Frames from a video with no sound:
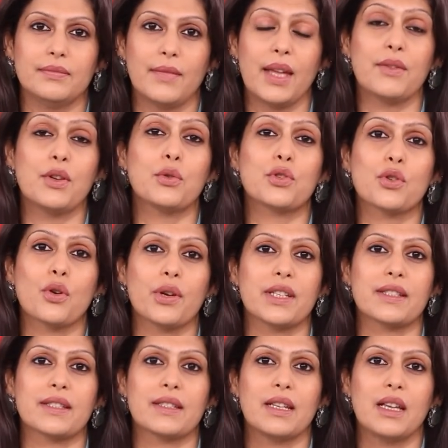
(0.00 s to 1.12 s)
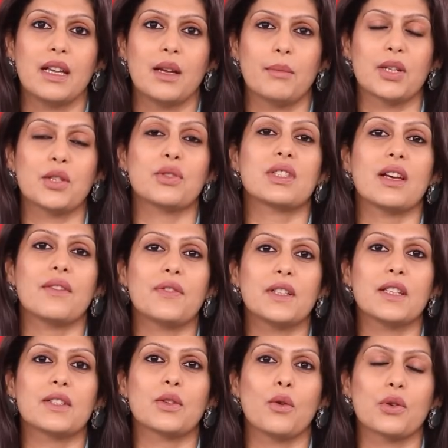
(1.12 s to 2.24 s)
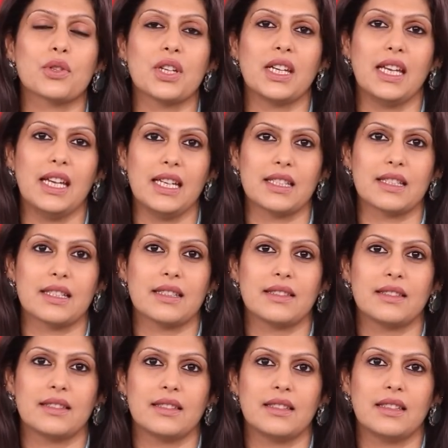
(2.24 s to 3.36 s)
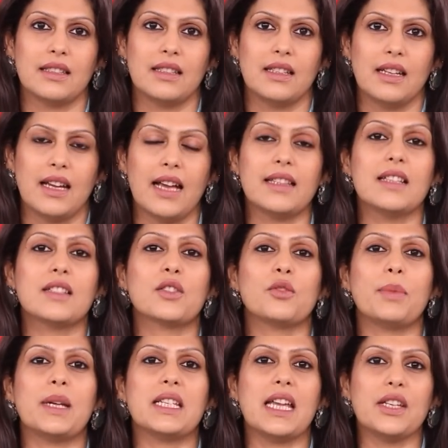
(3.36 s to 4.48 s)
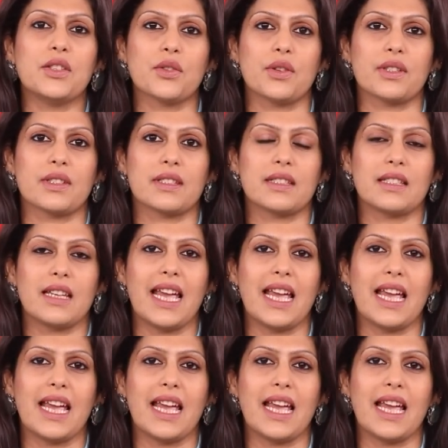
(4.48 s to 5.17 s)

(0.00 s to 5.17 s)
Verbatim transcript: They have no choice but to suffer the scorching heat and this could be dangerous.